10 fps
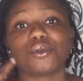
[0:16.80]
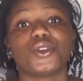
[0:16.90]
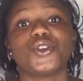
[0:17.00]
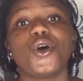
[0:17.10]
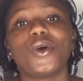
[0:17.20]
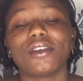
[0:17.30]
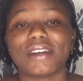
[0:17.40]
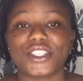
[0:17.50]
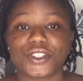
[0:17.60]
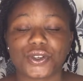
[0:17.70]
So one of
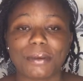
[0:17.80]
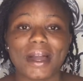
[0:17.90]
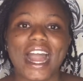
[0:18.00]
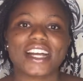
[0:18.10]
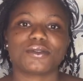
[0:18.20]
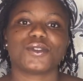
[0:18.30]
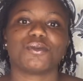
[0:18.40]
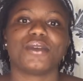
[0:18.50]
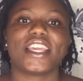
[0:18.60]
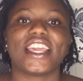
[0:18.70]
my subscribers asked me to
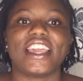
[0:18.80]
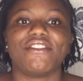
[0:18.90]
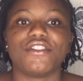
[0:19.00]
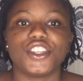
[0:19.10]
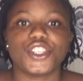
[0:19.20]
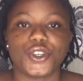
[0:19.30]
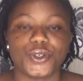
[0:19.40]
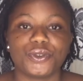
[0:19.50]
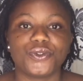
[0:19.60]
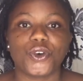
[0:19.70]
make a
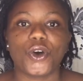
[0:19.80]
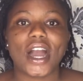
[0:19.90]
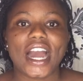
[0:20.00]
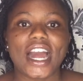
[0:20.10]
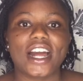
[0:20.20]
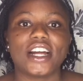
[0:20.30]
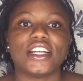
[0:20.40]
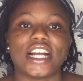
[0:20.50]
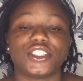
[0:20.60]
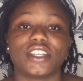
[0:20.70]
video for her.
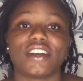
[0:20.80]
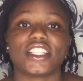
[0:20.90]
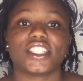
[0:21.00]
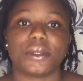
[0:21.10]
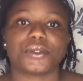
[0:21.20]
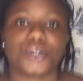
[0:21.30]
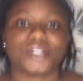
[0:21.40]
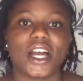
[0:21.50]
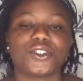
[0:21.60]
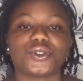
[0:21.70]
I should give her tips on
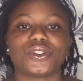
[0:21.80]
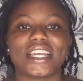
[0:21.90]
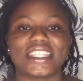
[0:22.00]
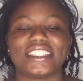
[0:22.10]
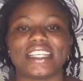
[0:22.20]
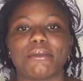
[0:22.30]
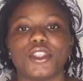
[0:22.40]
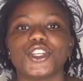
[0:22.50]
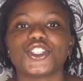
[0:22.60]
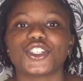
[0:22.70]
how to write
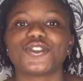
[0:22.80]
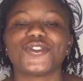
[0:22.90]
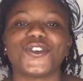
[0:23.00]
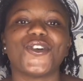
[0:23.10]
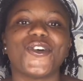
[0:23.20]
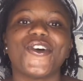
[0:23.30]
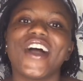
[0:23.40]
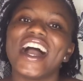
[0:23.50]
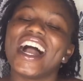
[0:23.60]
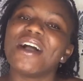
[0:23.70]
examination for
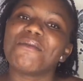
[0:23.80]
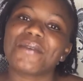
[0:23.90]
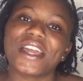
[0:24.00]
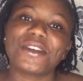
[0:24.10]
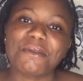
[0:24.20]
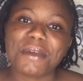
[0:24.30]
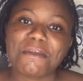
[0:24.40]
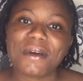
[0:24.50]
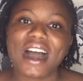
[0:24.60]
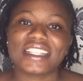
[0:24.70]
pen or
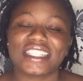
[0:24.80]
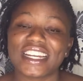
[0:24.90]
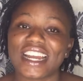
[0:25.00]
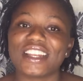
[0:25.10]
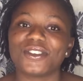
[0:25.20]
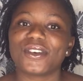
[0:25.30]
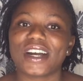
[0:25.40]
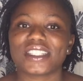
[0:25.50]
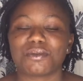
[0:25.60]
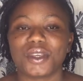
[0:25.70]
paper, generally known
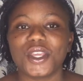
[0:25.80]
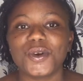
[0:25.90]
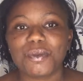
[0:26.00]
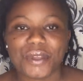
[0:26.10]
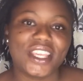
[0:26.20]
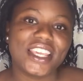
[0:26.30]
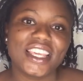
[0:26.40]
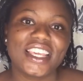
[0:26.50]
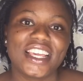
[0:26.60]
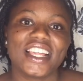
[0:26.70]
as POP.
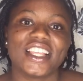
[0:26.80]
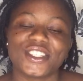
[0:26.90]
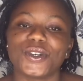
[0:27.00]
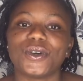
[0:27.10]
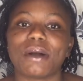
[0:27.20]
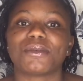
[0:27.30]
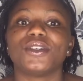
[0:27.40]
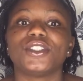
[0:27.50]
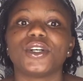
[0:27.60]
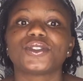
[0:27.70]
So I'm
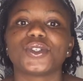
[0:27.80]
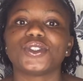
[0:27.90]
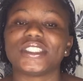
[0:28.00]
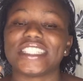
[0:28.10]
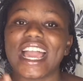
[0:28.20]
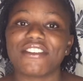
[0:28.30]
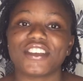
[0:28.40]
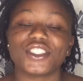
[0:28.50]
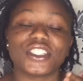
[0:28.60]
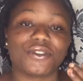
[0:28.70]
just going to dive
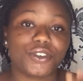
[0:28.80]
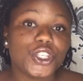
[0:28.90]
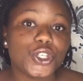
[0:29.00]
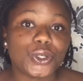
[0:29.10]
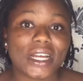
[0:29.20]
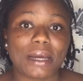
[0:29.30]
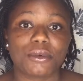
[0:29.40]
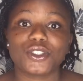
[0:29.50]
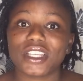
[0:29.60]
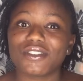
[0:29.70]
into the video, and I'm
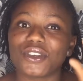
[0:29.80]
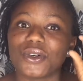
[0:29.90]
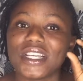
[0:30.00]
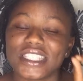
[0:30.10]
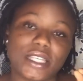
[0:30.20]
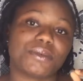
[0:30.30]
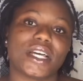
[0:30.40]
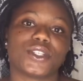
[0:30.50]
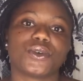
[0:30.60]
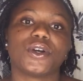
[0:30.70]
going to give you tips
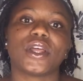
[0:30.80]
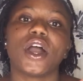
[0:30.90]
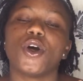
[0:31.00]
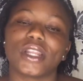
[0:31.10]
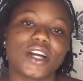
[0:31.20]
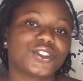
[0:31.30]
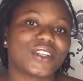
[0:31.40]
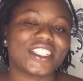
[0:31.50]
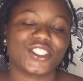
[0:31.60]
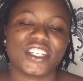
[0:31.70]
as well on how to
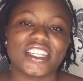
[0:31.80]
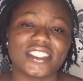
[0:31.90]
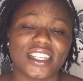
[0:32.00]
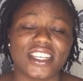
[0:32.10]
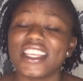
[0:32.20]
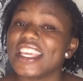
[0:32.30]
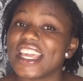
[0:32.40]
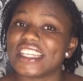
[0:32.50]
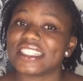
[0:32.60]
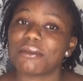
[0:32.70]
write your
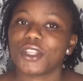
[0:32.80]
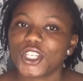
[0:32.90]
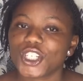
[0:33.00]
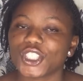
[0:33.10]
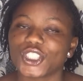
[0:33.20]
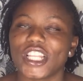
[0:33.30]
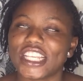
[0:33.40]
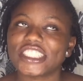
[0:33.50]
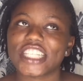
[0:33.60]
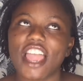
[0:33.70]
examination. So
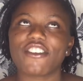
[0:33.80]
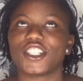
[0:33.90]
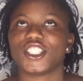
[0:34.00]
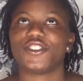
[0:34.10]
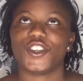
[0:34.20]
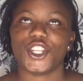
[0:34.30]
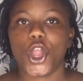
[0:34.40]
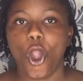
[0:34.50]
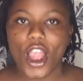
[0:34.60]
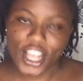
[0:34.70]
let's dive into the video.